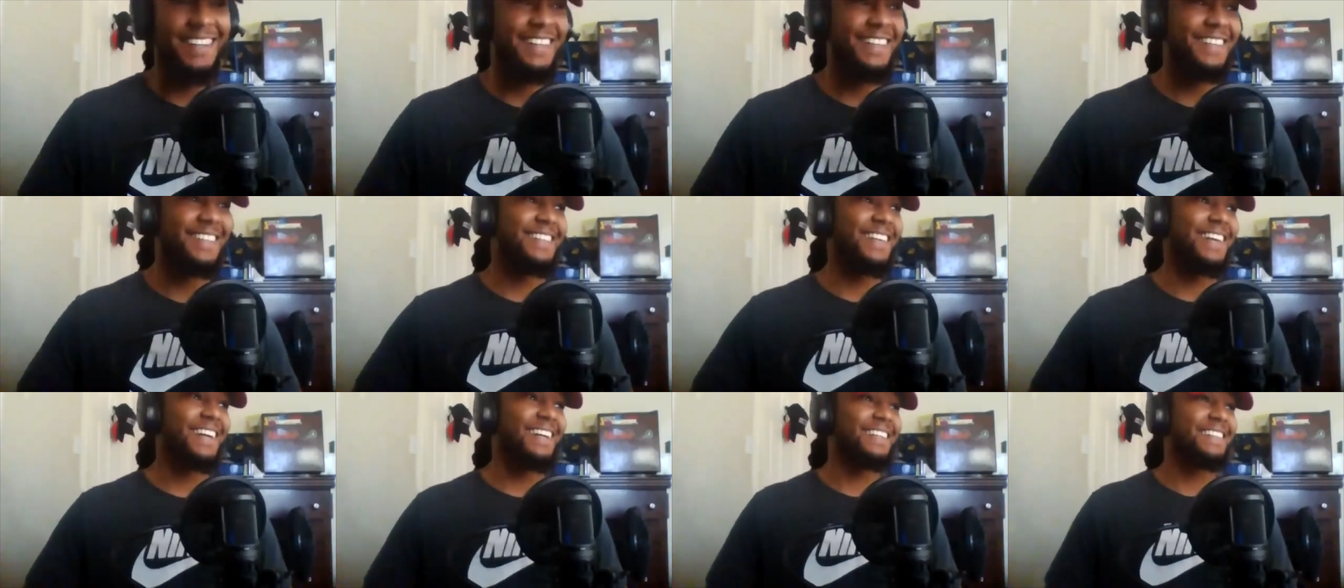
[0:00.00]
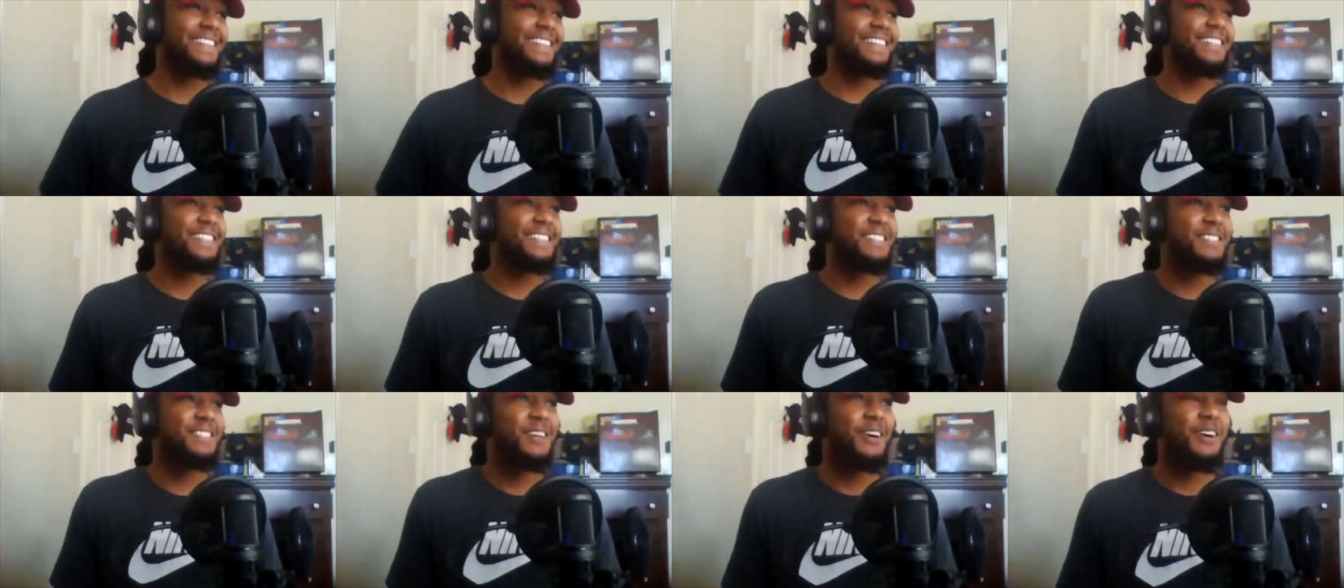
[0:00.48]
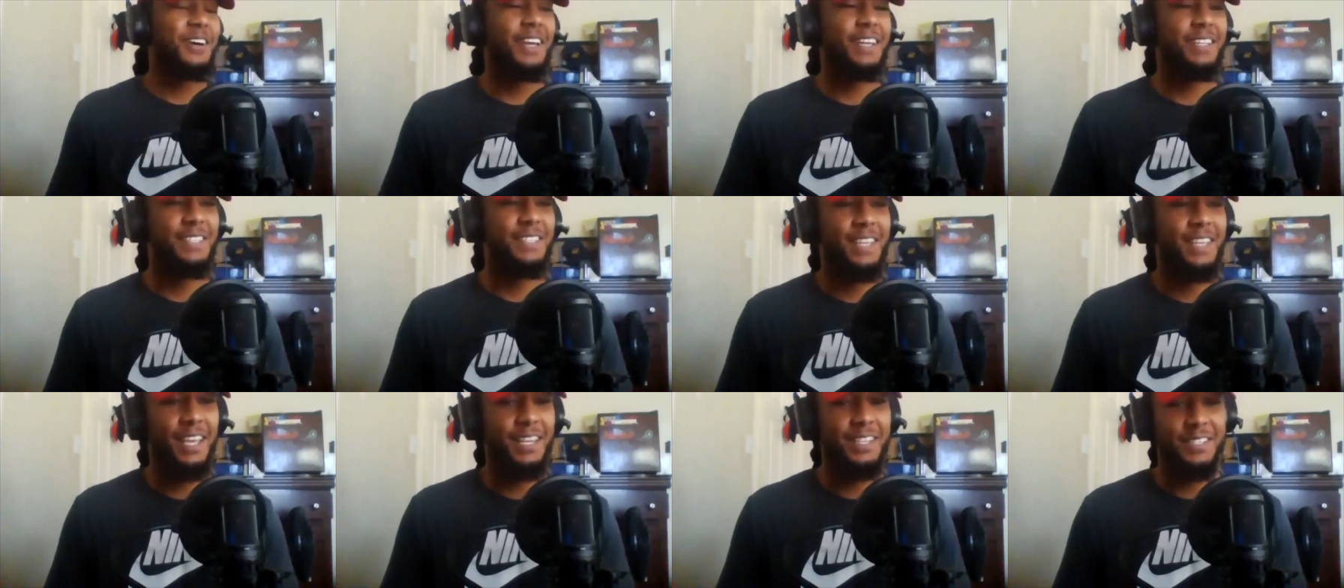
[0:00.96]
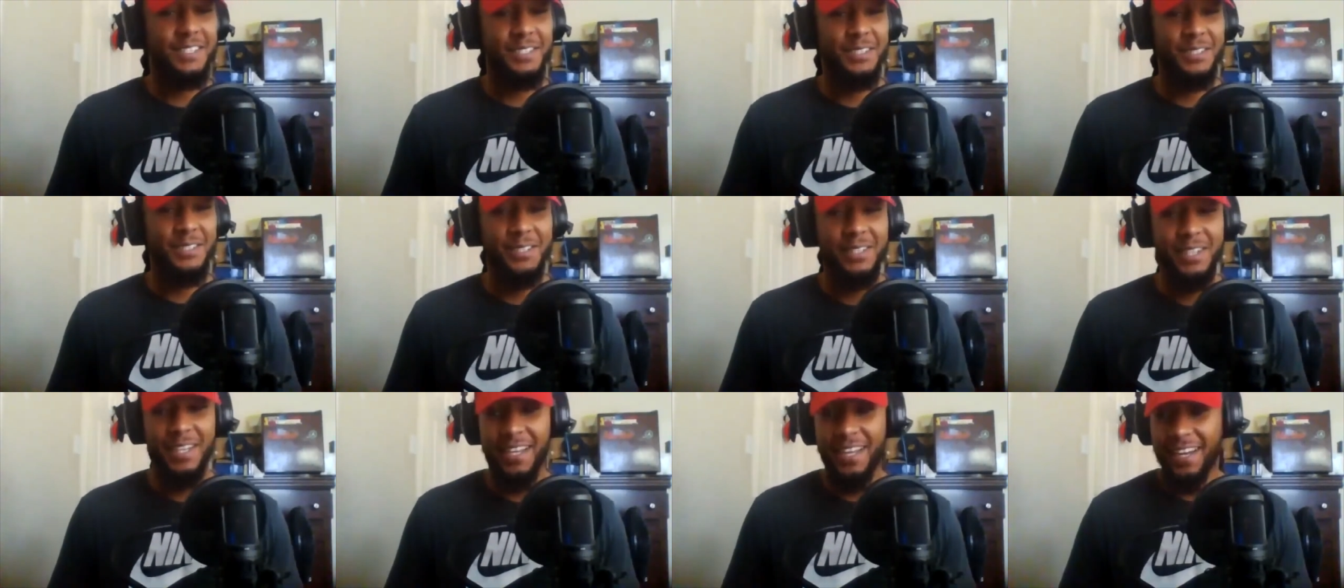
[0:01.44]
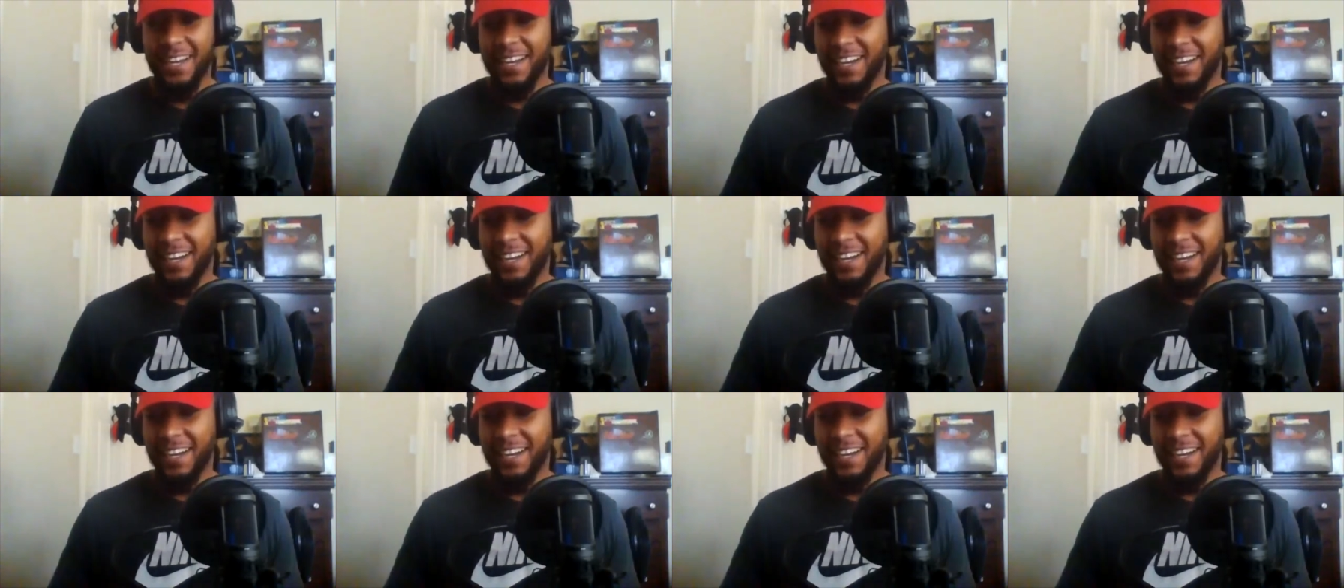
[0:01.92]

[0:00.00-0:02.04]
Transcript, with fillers: exactly. This is all educational.